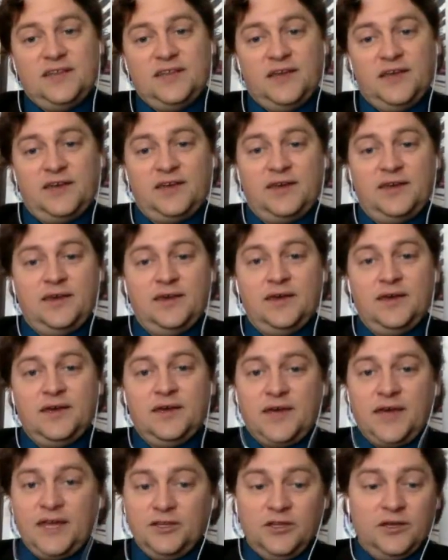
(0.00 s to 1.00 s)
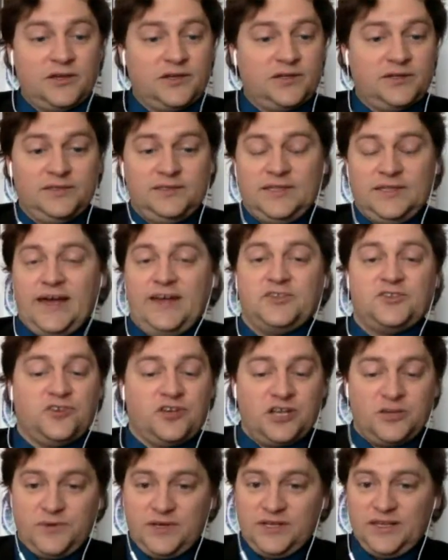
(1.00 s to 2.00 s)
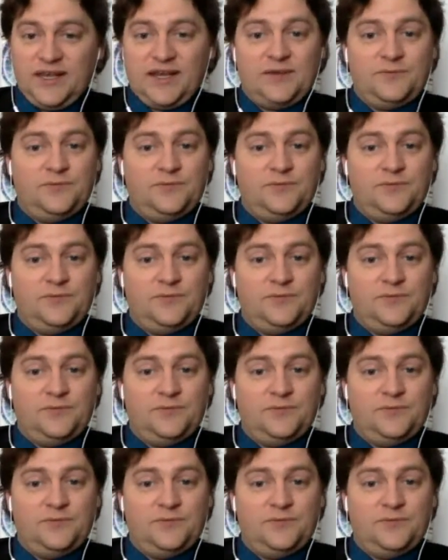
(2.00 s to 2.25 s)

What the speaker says: like, hey, look, lines are going to be a lot